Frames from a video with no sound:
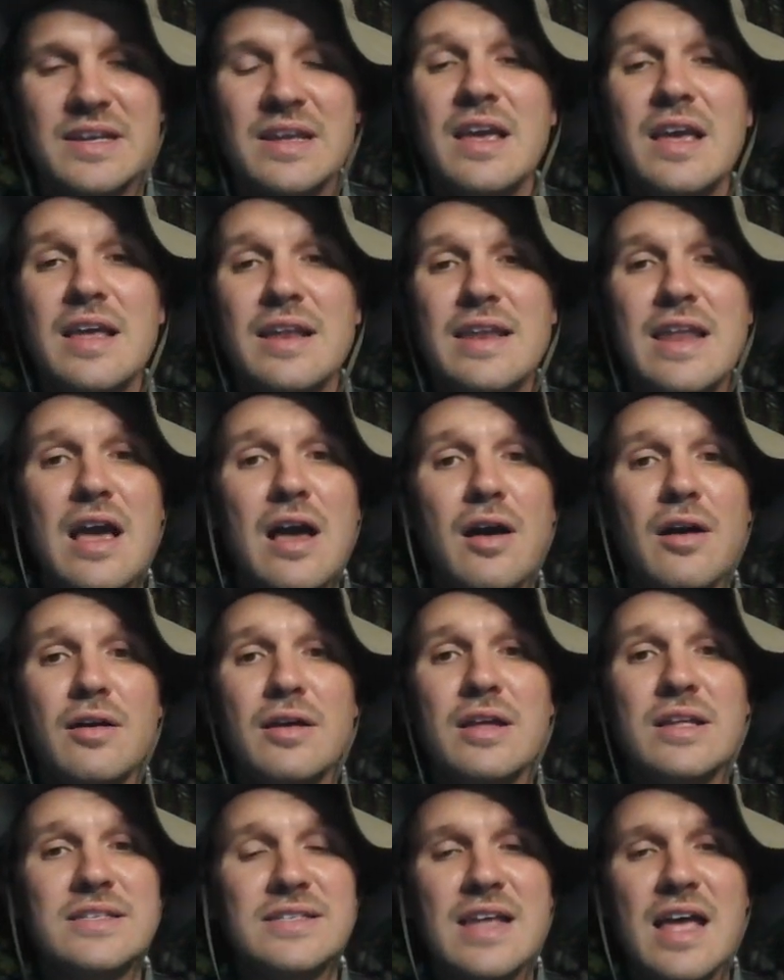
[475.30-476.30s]
Now,
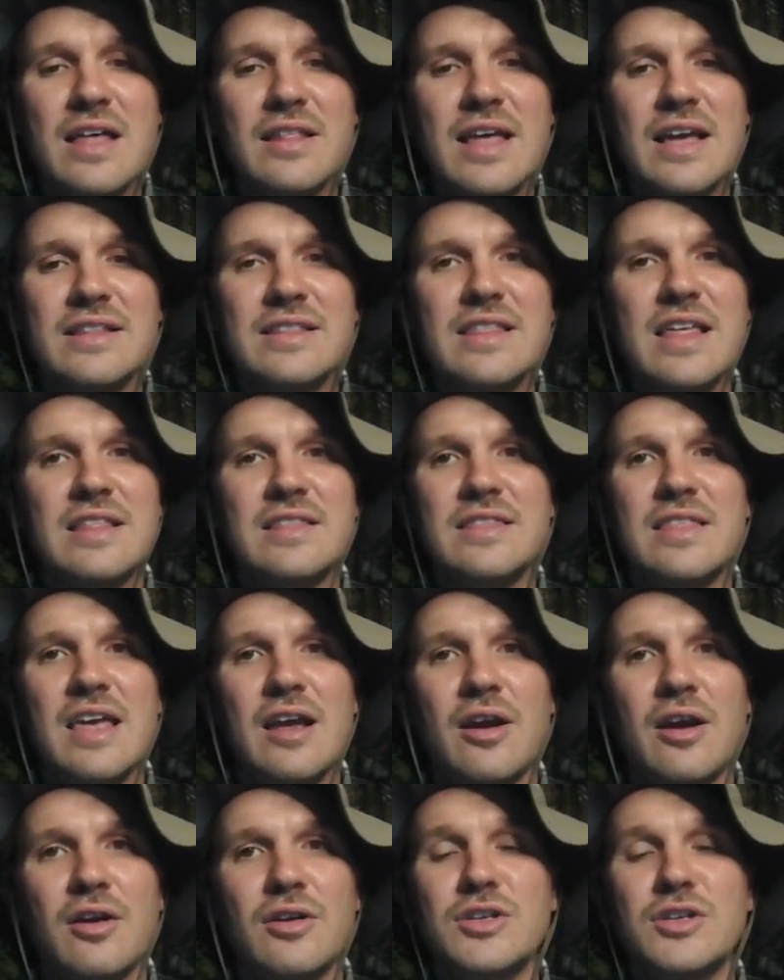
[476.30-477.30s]
it's not like that
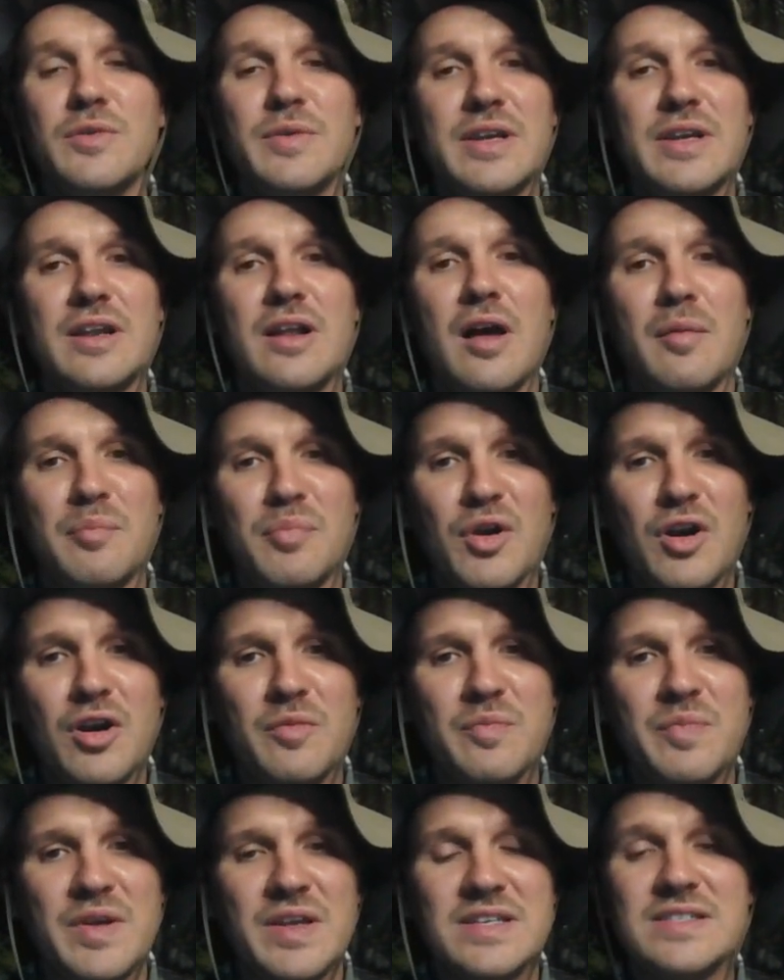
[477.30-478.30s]
they're doing it on
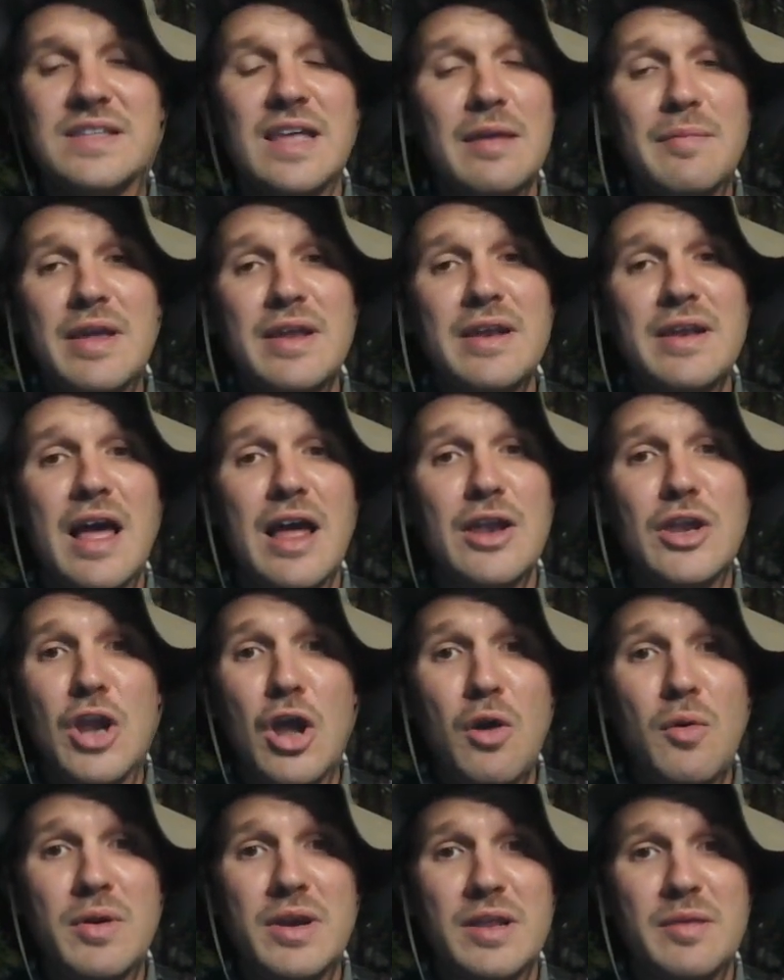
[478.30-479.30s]
purpose. They may not
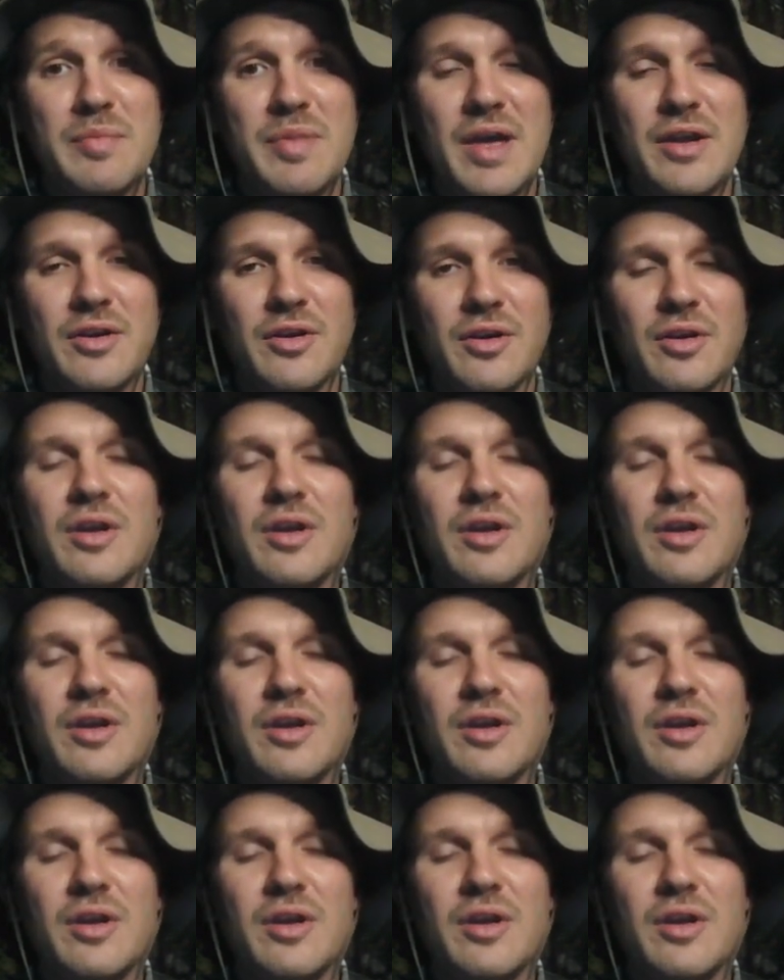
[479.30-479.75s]
know any better.